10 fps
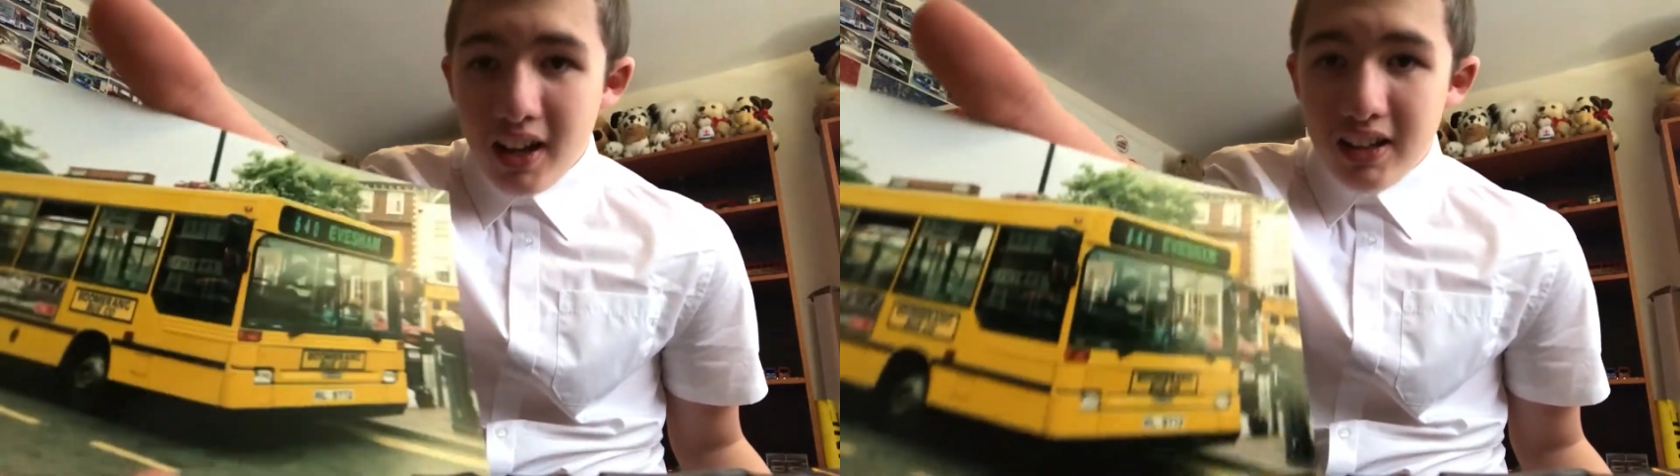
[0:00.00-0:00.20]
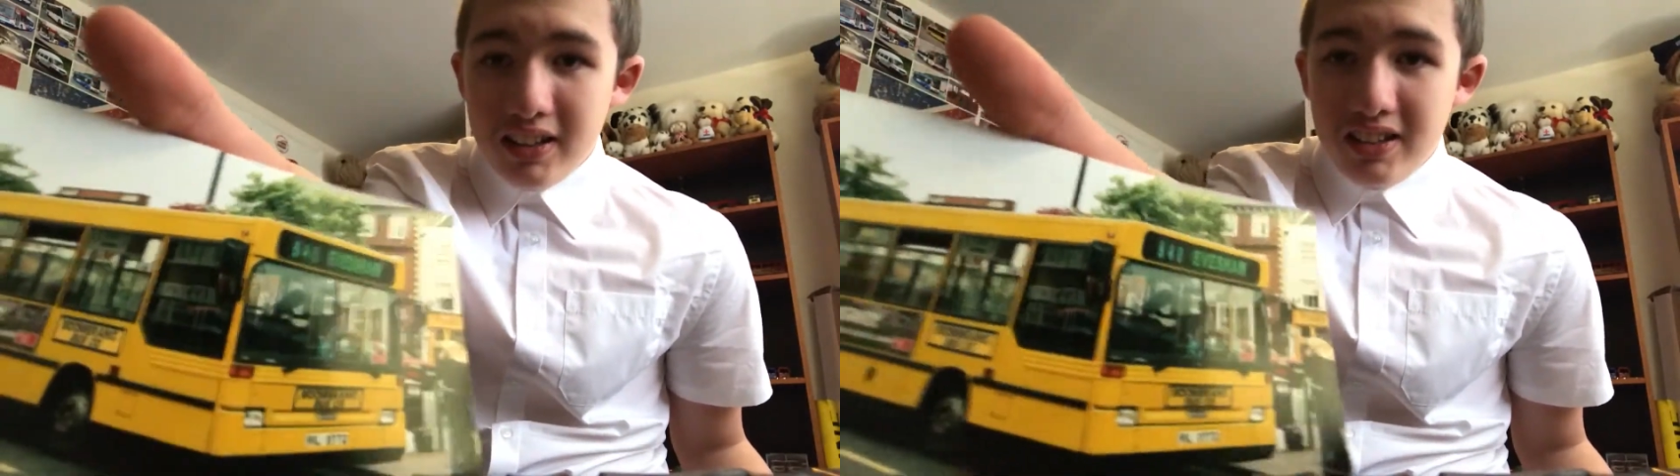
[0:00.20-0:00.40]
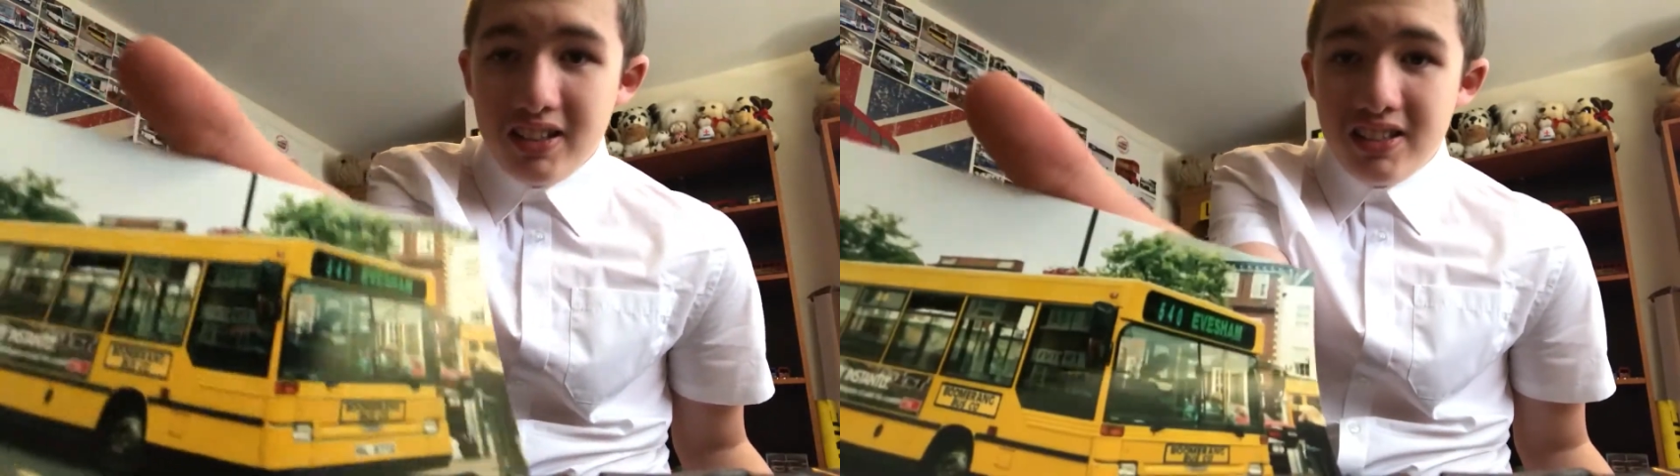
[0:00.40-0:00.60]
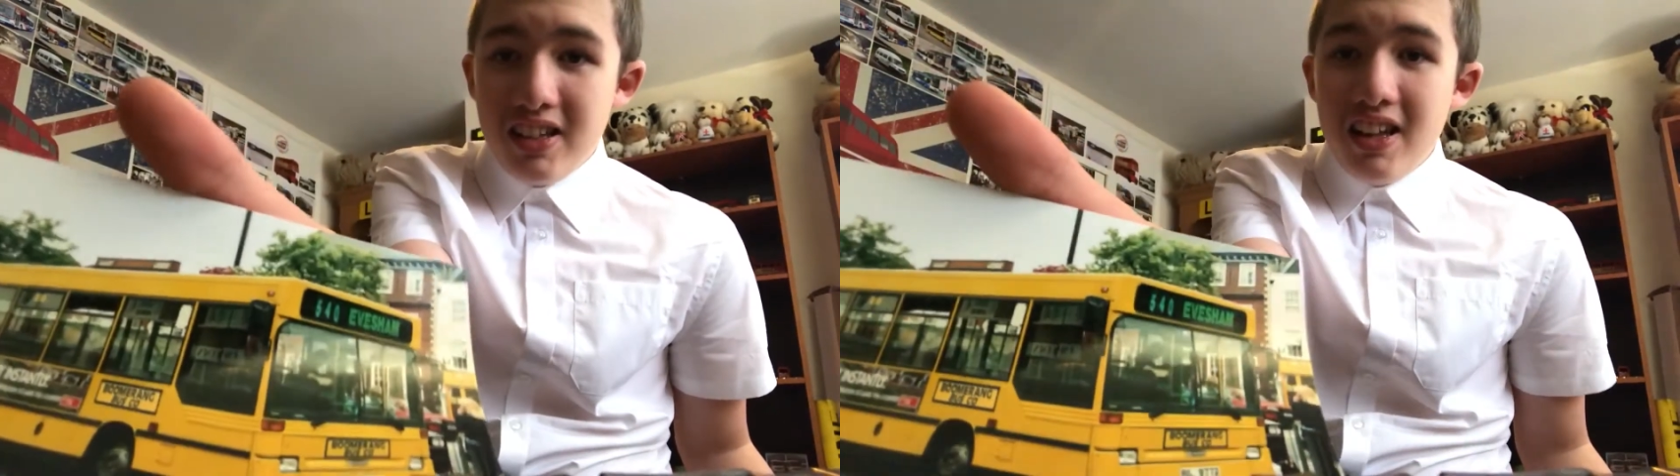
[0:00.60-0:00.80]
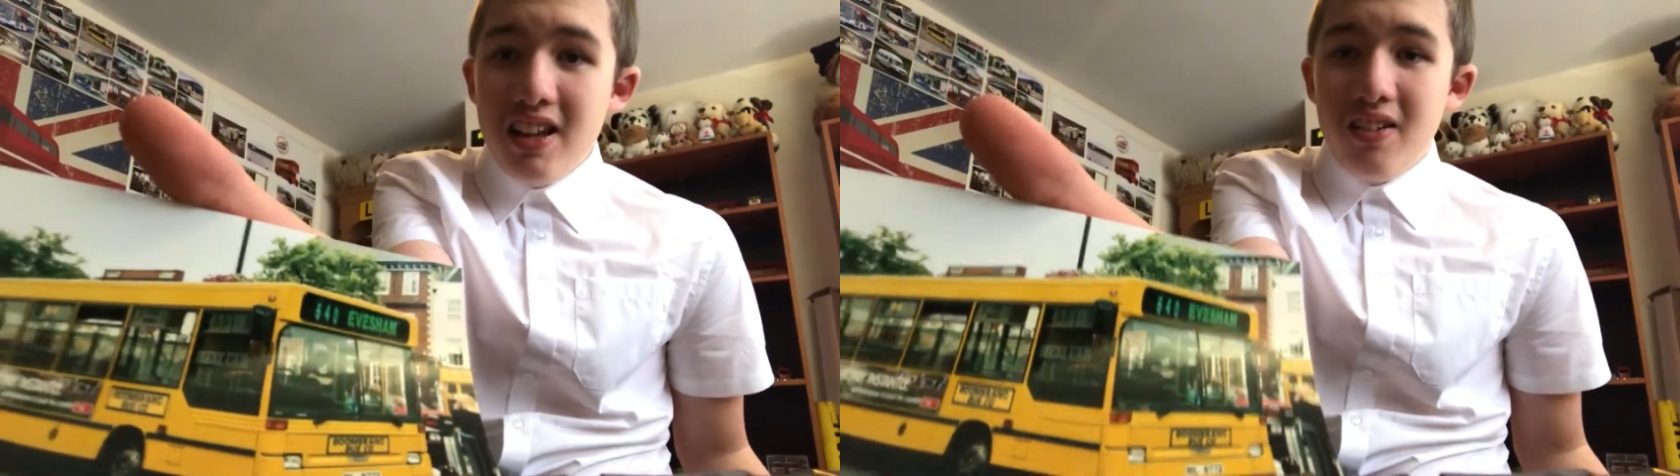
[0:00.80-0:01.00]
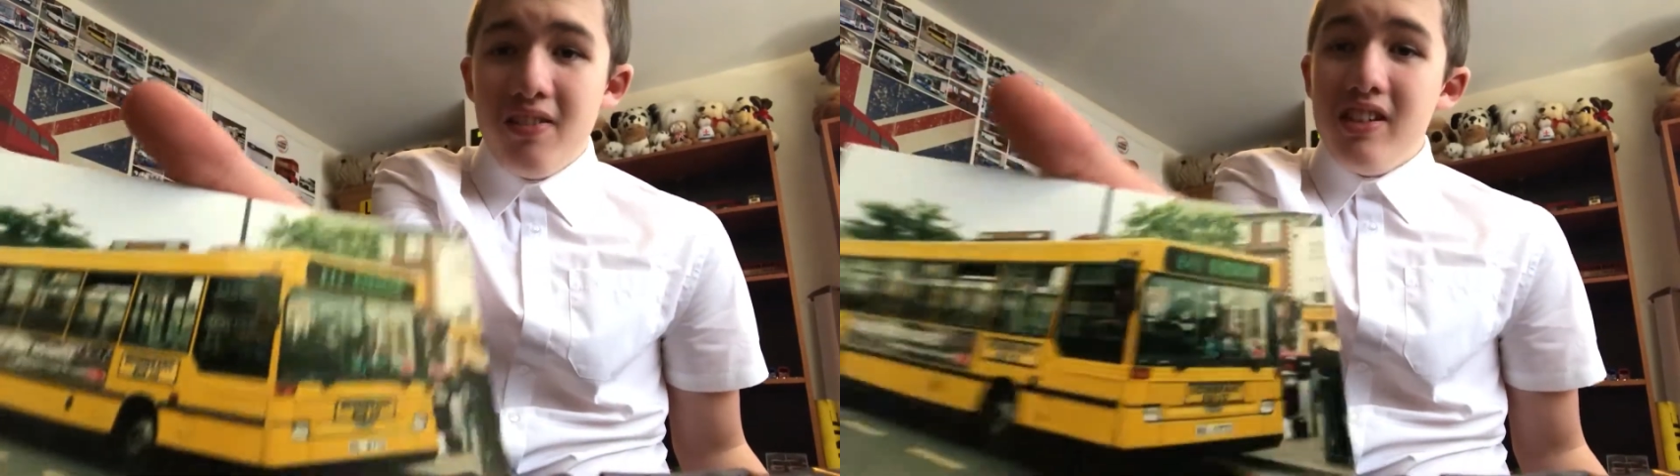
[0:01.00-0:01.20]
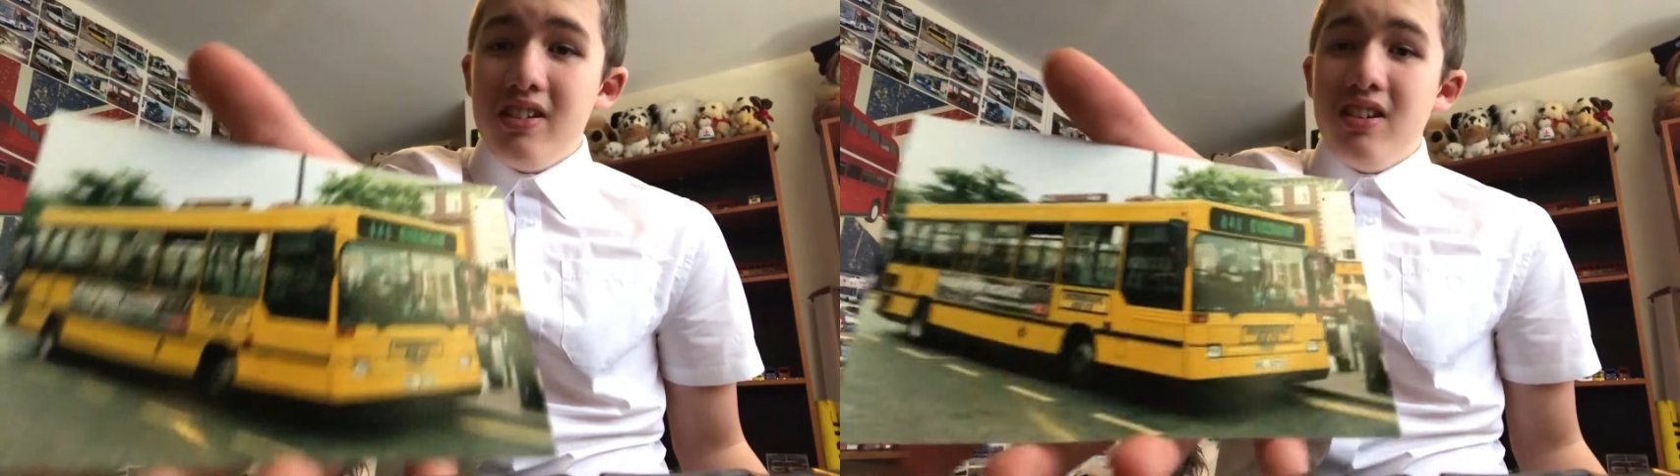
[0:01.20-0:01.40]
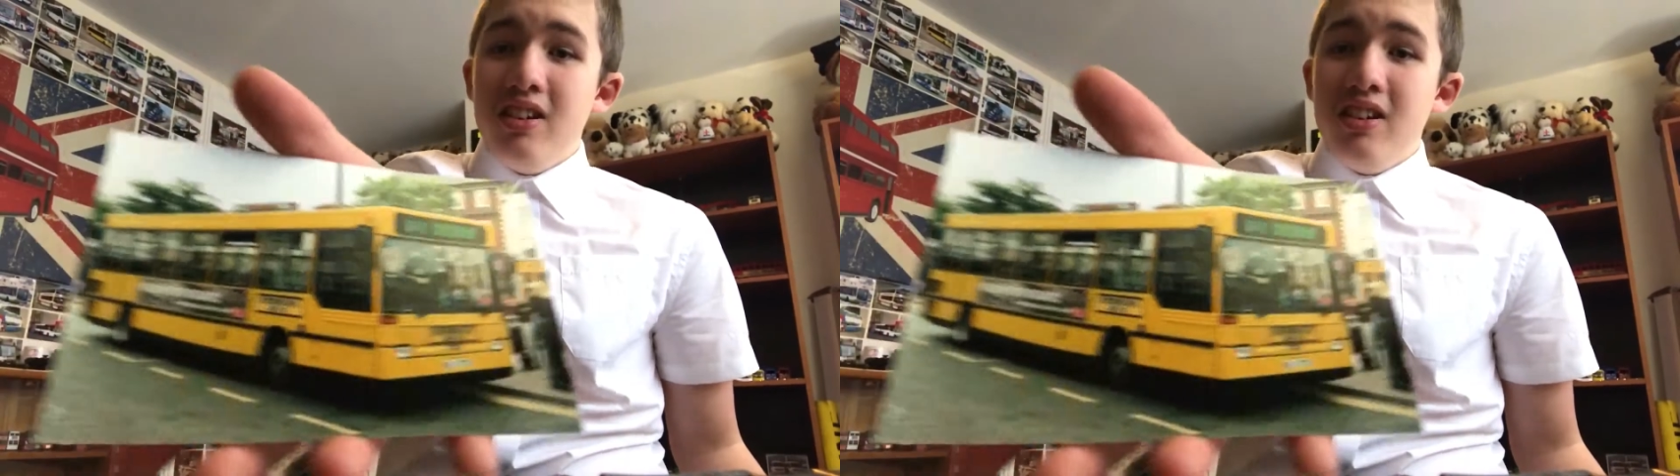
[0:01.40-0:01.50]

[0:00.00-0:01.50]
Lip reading: As you can see here, which